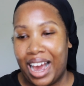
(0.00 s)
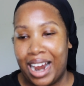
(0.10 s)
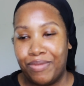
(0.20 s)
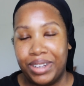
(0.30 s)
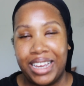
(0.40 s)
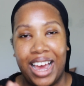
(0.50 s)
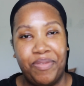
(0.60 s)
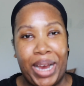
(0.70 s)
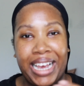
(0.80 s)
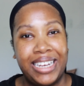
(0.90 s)
I really
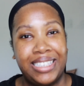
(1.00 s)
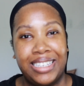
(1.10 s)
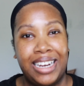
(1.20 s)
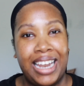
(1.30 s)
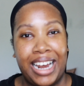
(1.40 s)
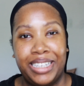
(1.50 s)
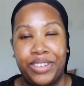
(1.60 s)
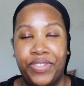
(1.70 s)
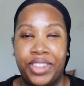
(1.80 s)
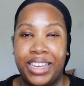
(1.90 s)
have my hands in a lot of
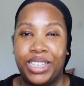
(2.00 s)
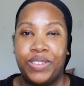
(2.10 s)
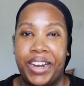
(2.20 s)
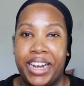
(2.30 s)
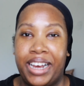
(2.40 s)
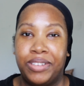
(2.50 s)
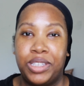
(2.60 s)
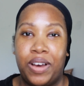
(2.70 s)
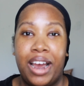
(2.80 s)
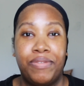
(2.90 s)
different things right now,
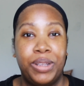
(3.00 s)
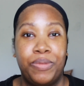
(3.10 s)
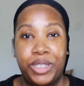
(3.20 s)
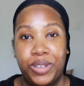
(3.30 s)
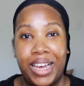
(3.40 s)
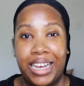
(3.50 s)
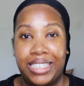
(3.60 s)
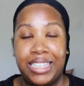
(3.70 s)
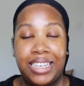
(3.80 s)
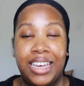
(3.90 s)
so I really want you
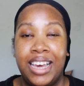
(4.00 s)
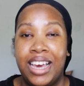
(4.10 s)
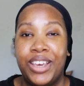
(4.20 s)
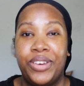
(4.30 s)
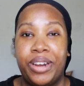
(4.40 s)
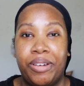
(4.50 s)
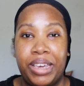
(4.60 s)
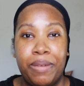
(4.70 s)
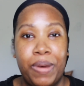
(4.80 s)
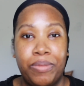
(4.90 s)
guys to, you know,
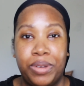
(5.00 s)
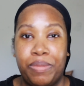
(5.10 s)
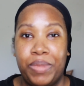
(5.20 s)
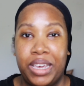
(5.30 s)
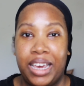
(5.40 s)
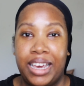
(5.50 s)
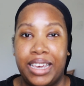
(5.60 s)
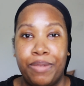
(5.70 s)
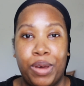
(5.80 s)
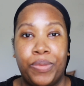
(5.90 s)
keep up with me and
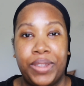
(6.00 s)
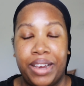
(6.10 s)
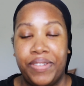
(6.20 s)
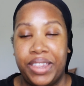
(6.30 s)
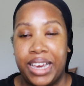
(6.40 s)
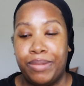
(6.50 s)
keep up with everything